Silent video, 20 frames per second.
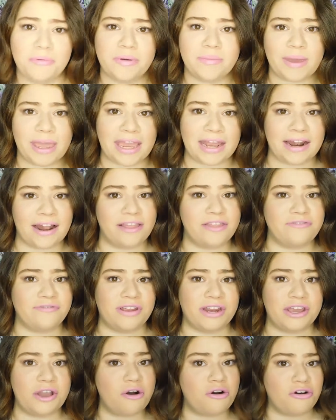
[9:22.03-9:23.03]
make another
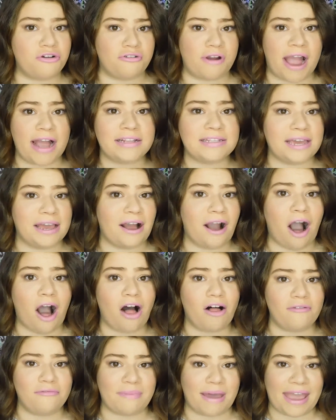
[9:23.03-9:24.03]
video correcting
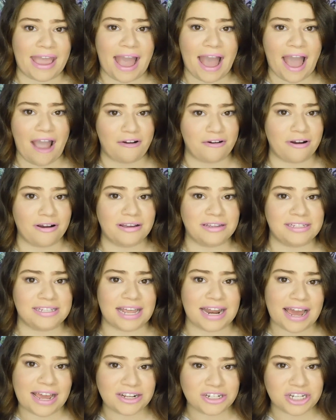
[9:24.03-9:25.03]
all of my errors that
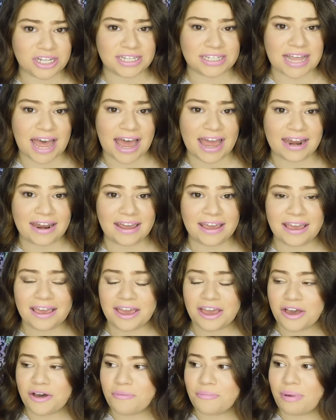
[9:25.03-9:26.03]
I just said,
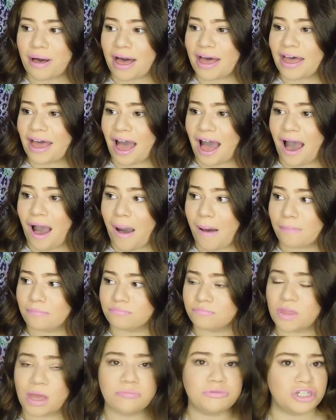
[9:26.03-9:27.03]
but
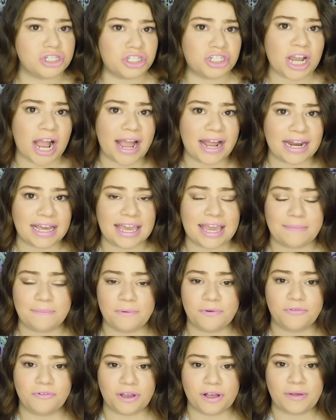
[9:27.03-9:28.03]
I'm just trying to keep
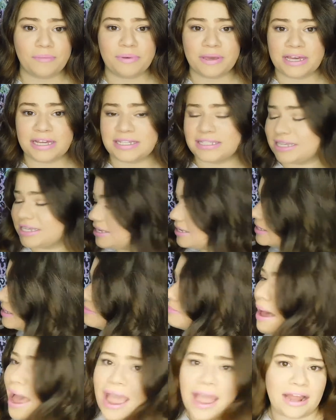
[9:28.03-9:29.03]
it real, because this is
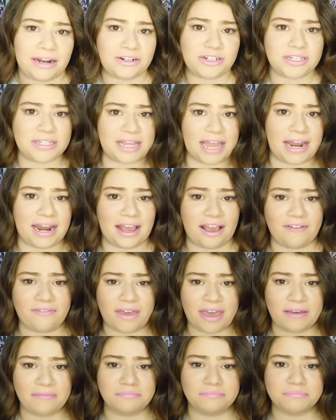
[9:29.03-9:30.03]
my understanding of
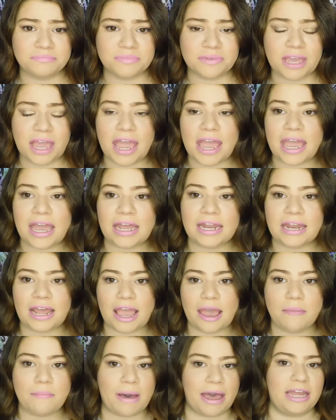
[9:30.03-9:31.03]
it, and
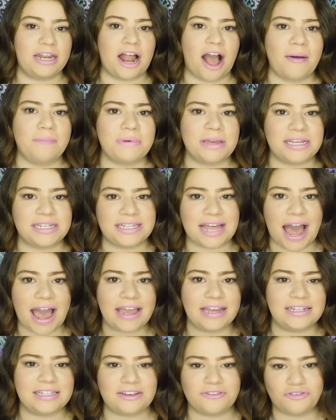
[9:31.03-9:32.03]
it might not be
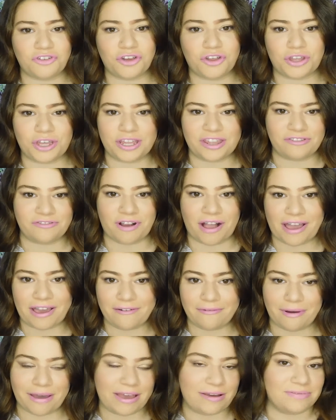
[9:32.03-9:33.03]
scientifically the
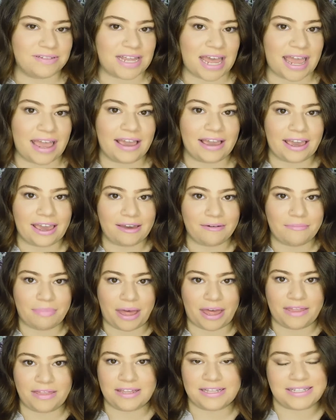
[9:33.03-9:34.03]
right way of saying it,
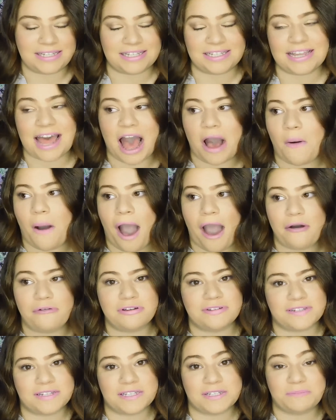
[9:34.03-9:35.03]
but this is how I
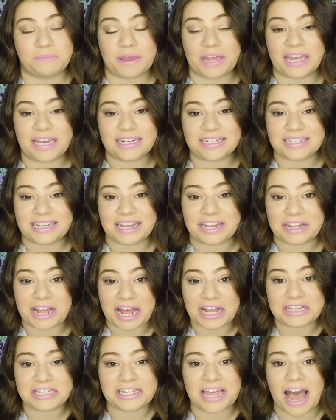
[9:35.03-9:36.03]
was explained, and
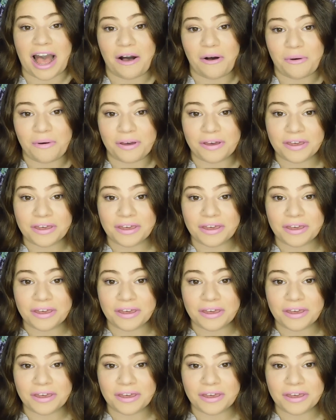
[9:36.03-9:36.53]
that's how